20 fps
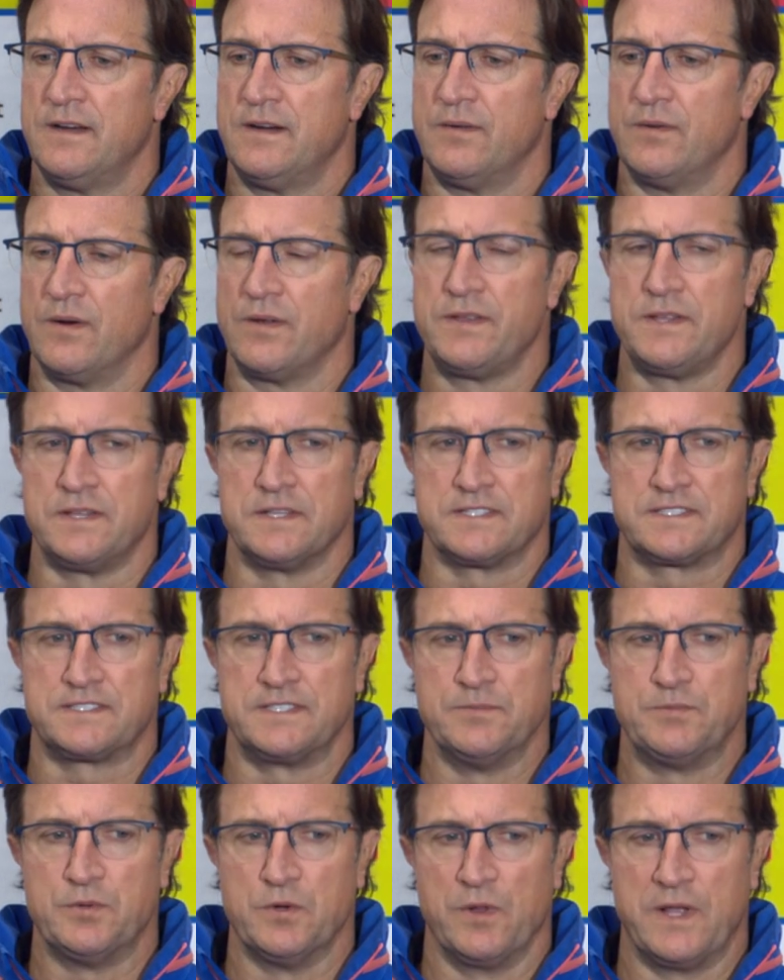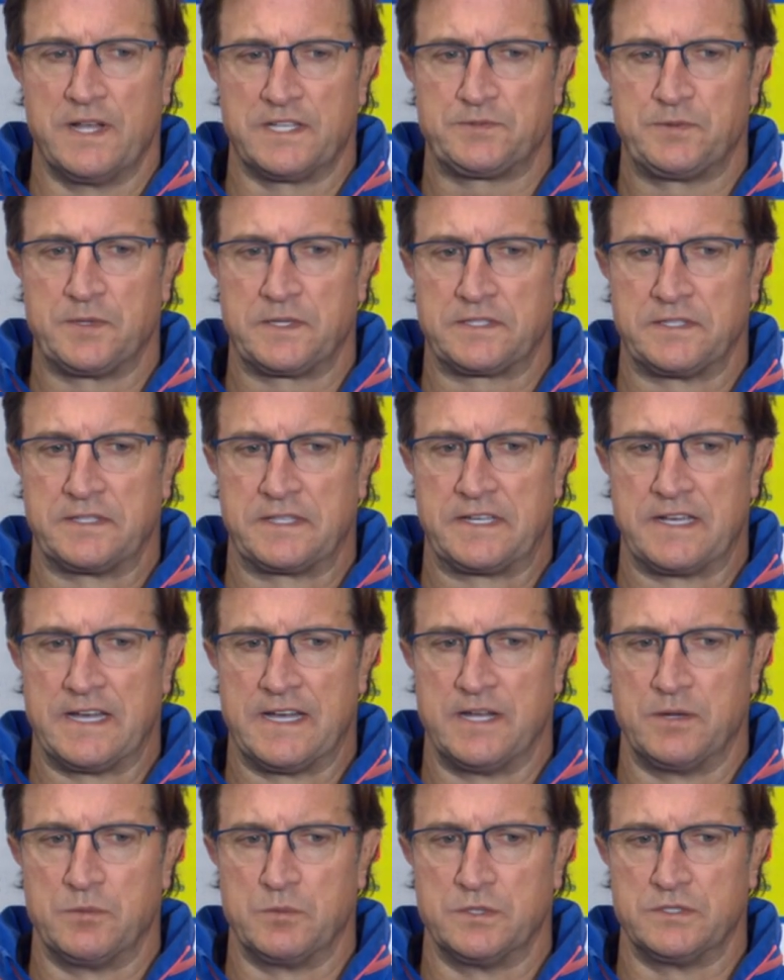Well, I think the simple aspect of the
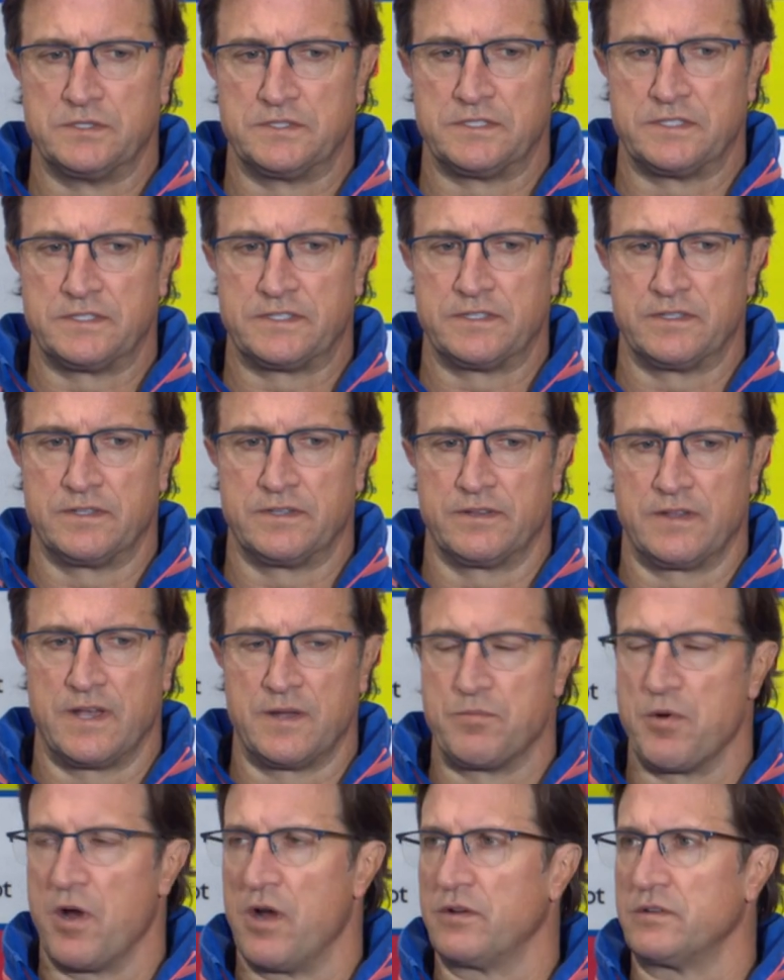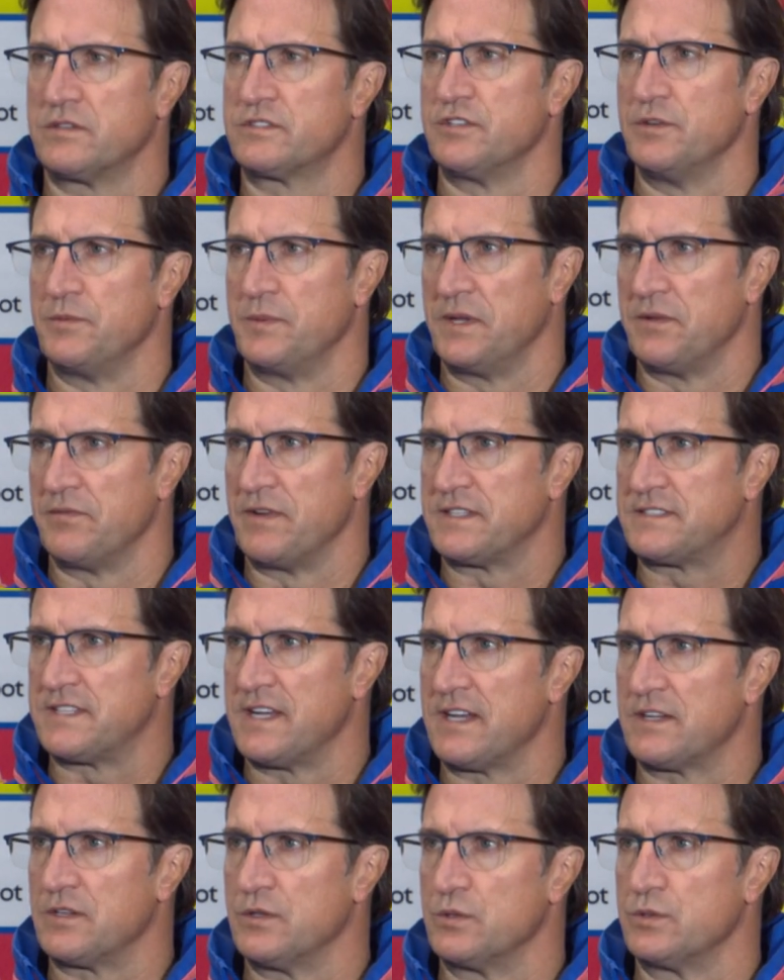game was they broke too many of our
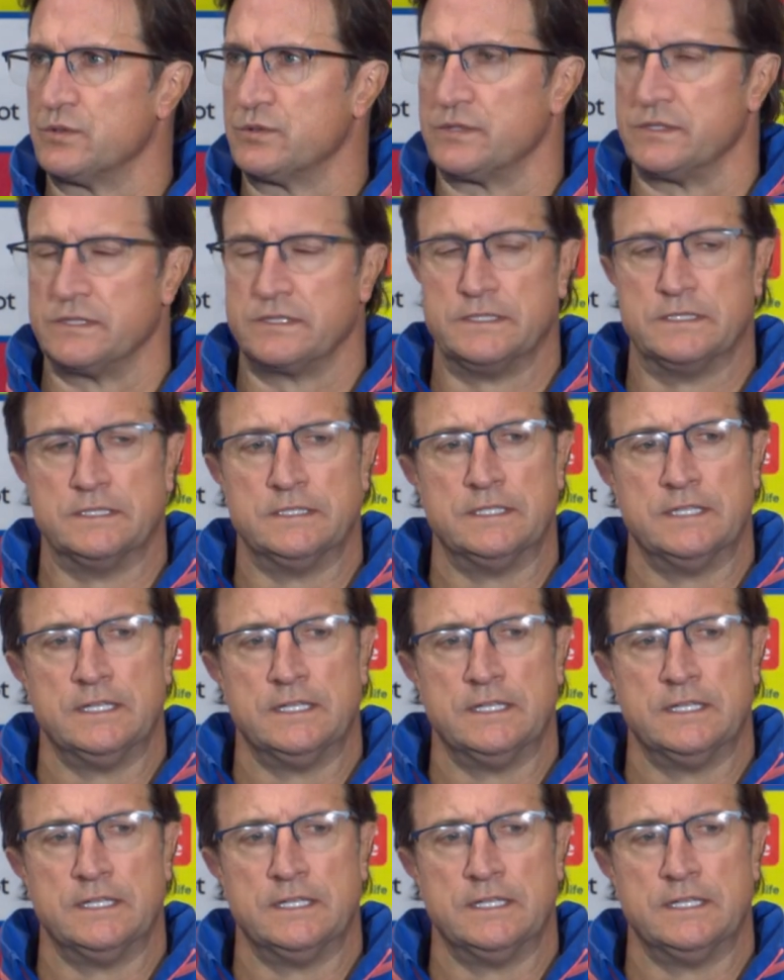tackles and